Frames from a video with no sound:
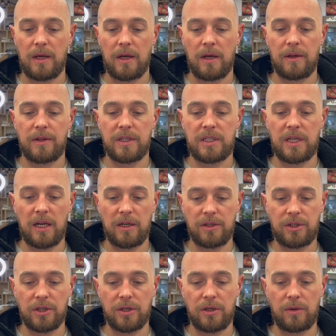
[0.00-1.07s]
The
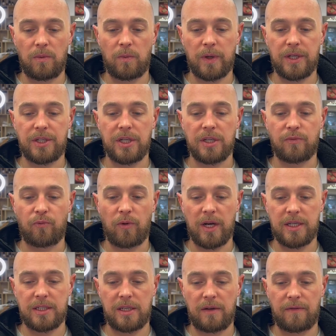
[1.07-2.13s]
telogen, which is
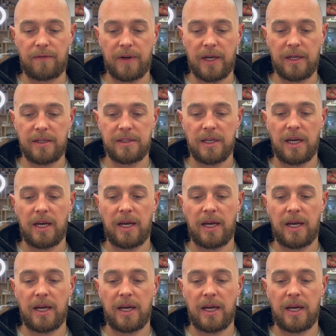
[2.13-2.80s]
resting phase,